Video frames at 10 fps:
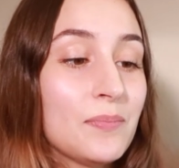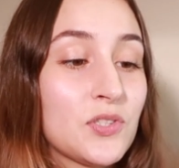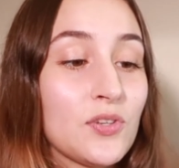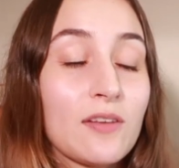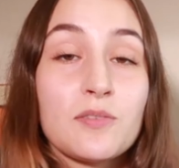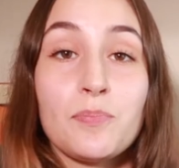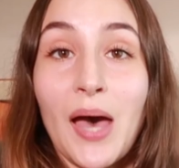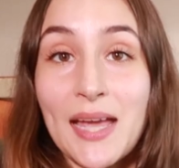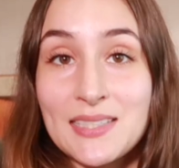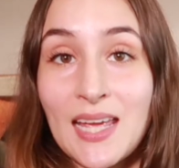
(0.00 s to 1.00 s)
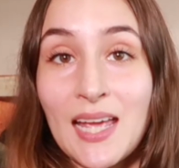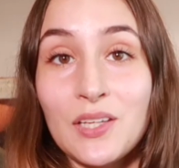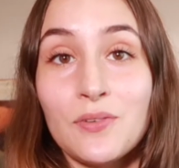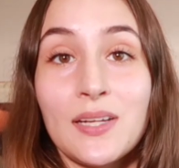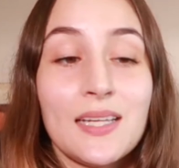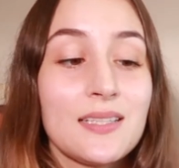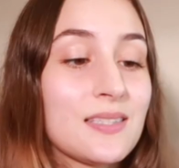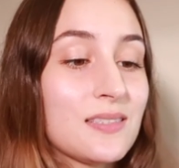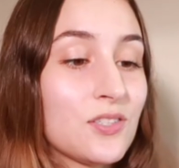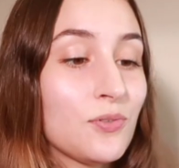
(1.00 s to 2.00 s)
So you have to buy 10
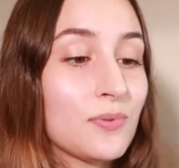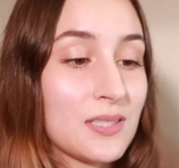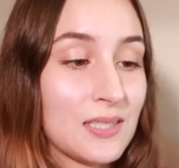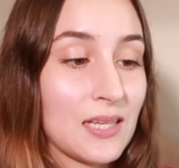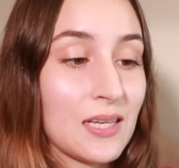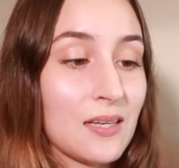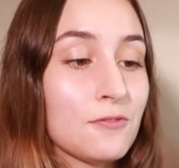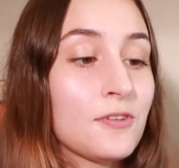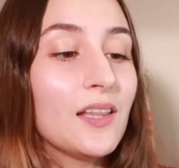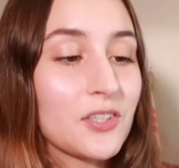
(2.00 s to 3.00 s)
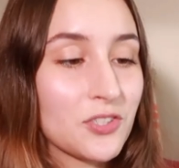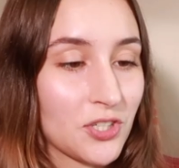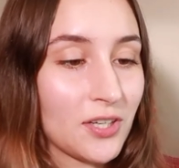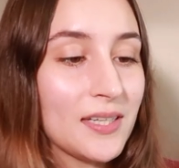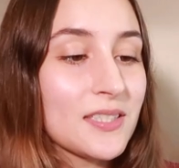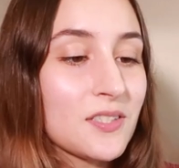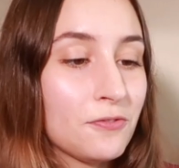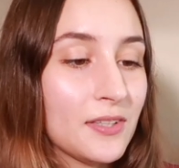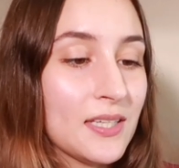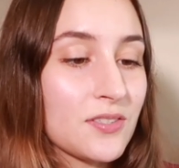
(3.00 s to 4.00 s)
units to receive a luxurious
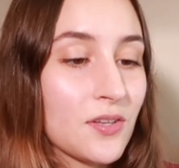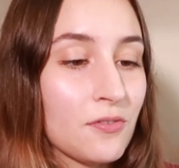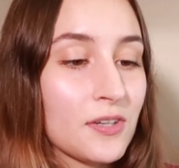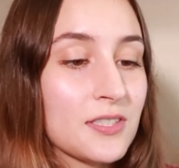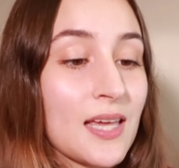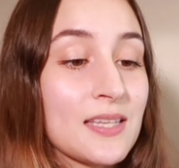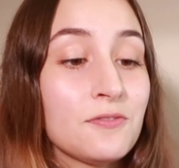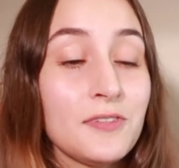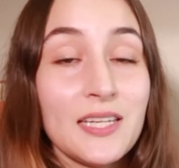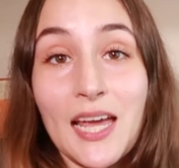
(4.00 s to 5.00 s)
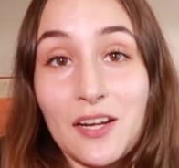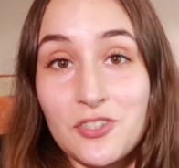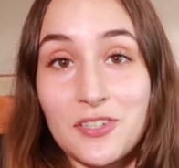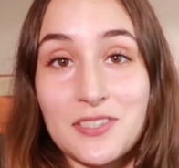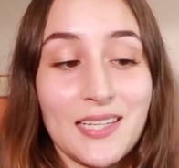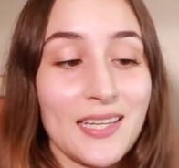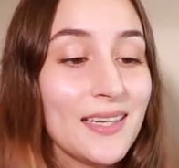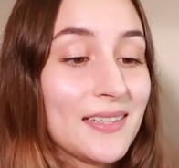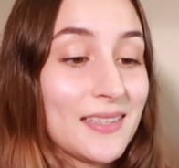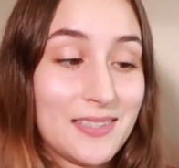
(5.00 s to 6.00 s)
fleece oversized V-neck
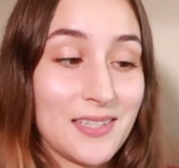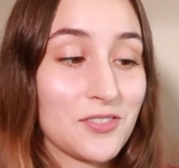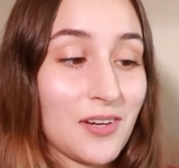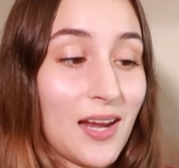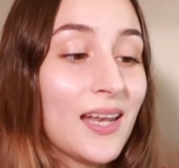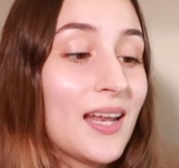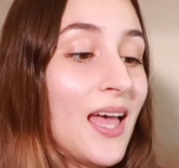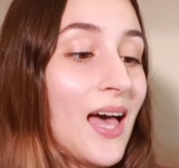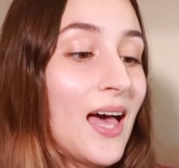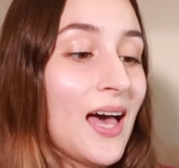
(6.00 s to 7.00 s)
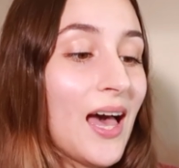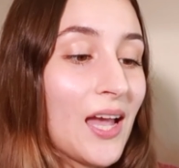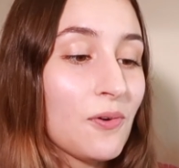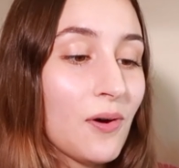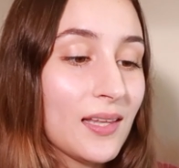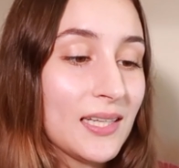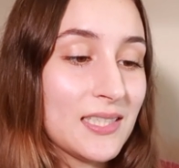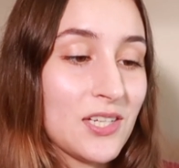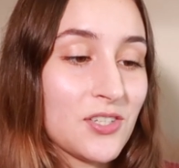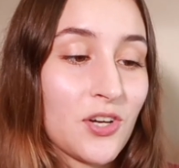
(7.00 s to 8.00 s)
jersey. That sounds great. A high-quality
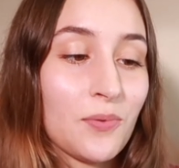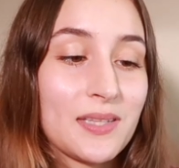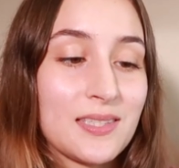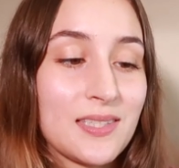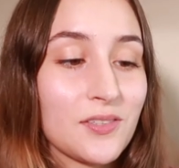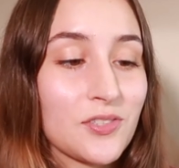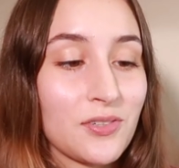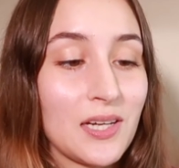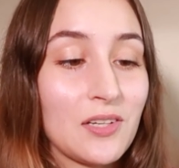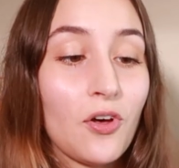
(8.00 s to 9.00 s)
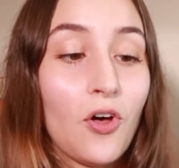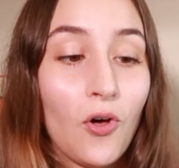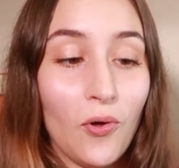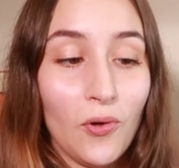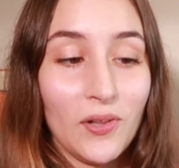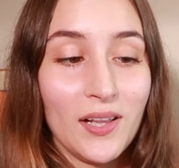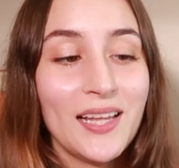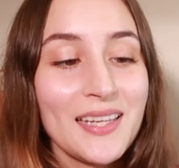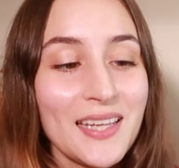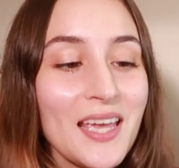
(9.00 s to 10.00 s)
t-shirt with silkscreen hole
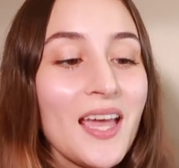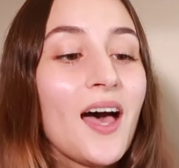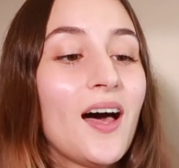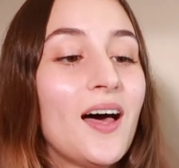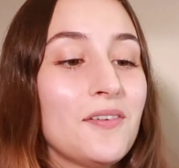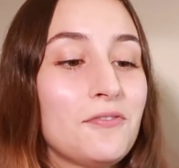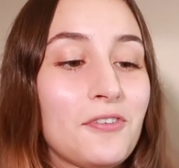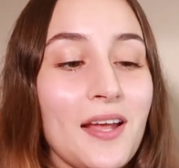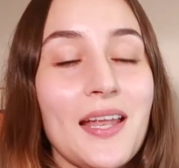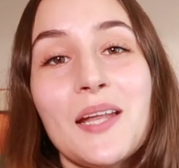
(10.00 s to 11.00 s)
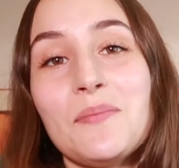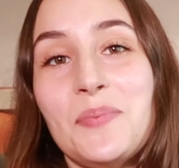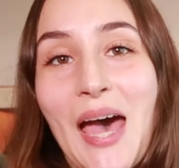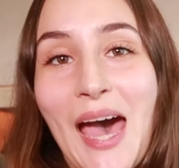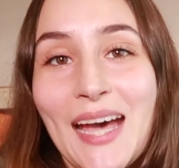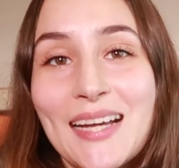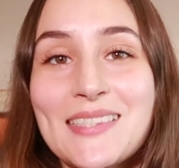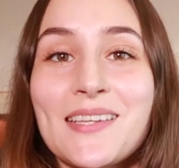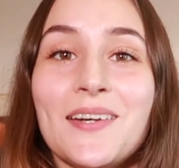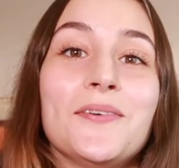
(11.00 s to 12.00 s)
on front and back.
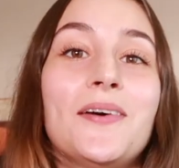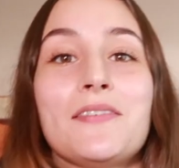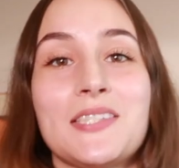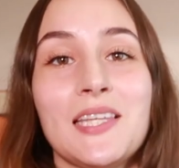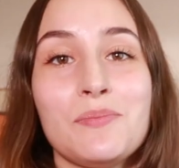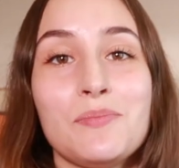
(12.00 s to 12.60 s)
So obviously the